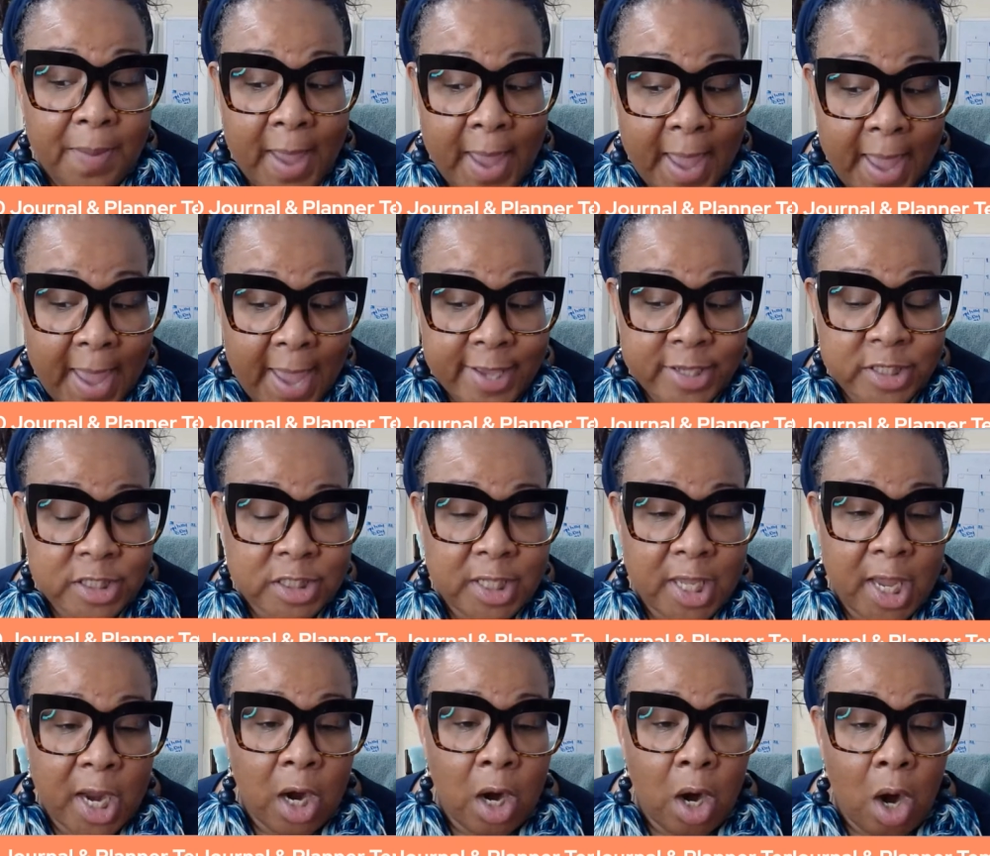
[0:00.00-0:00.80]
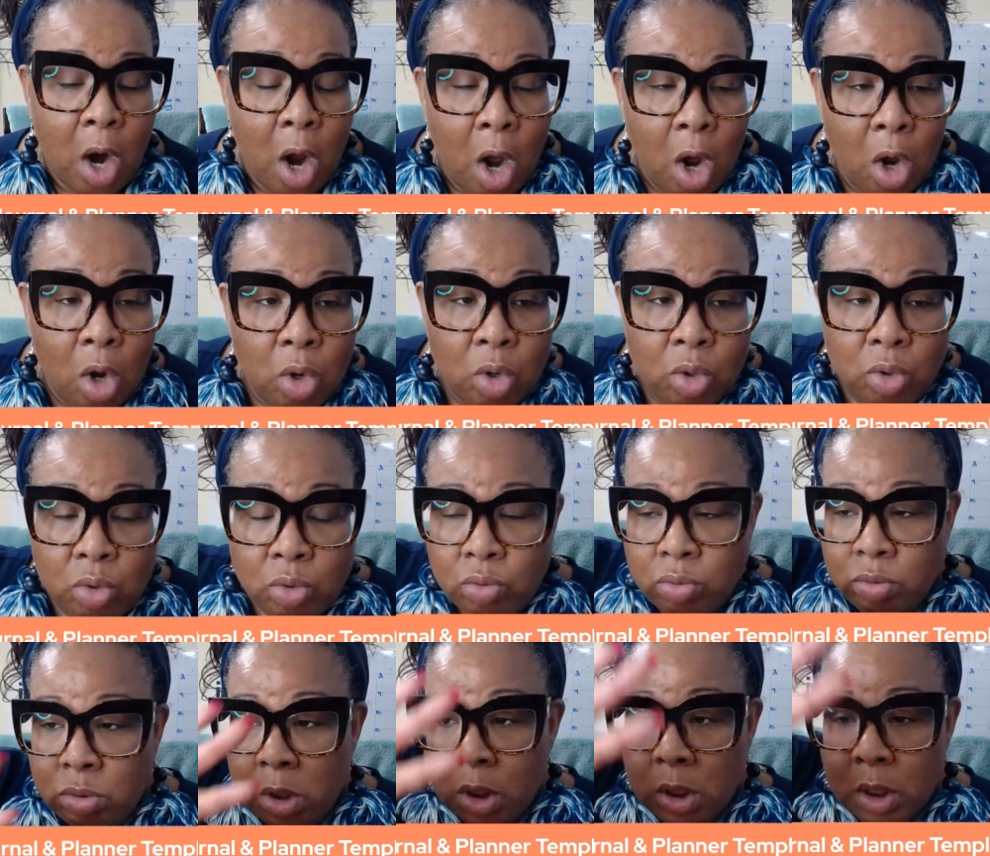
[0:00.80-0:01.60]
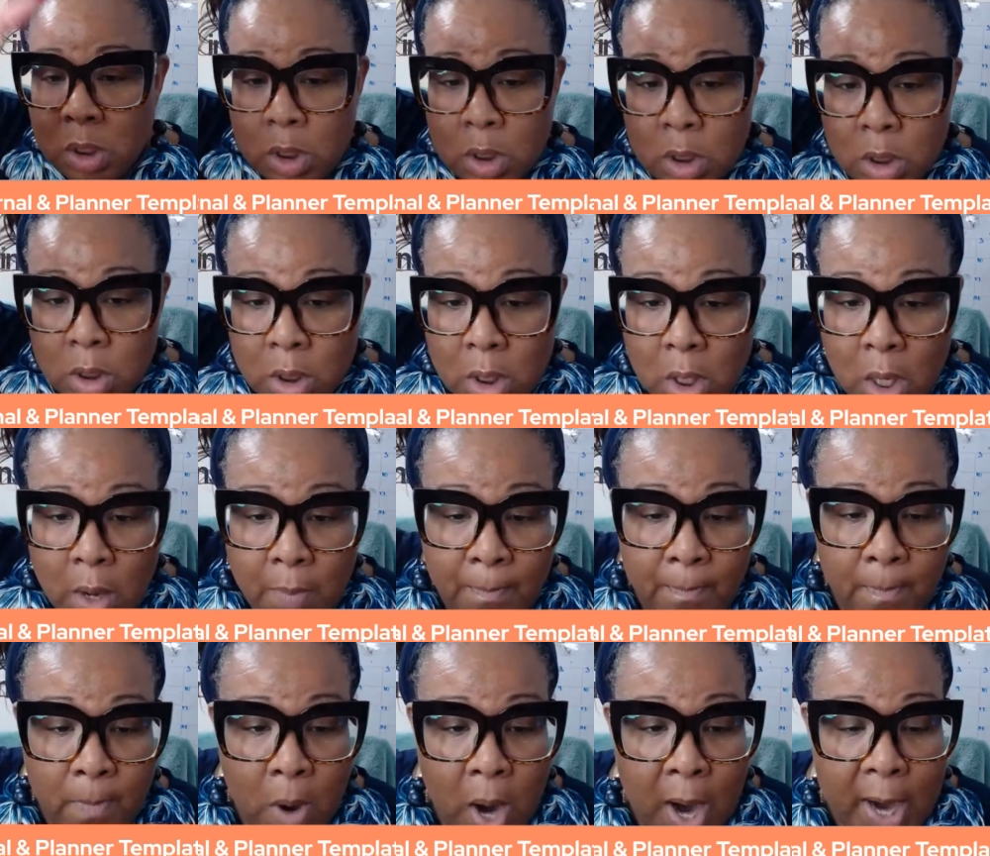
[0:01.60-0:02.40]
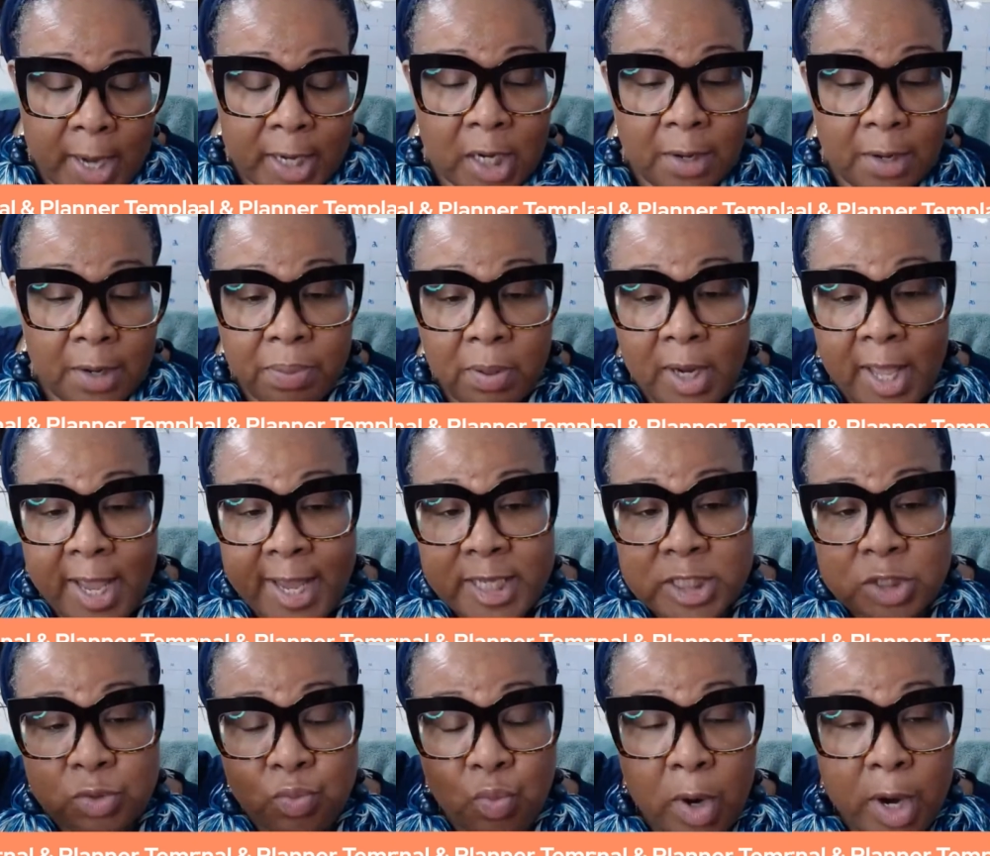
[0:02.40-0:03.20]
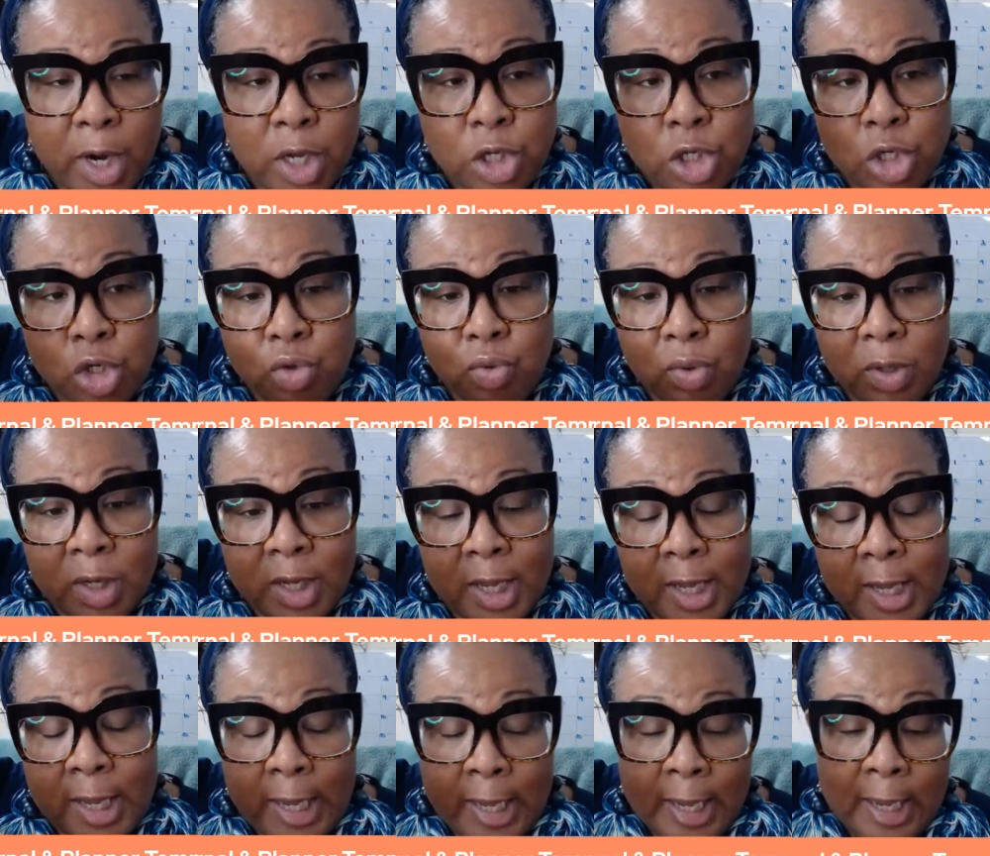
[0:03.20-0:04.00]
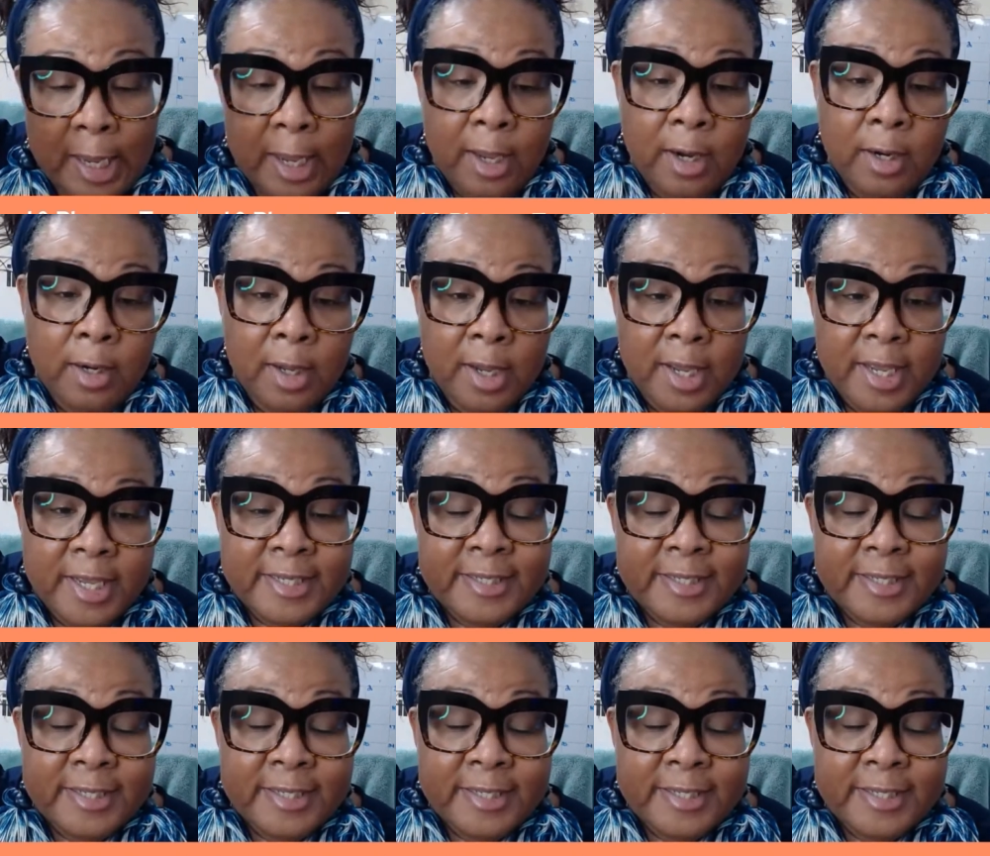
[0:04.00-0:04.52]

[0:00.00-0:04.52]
has their own marketplace where you can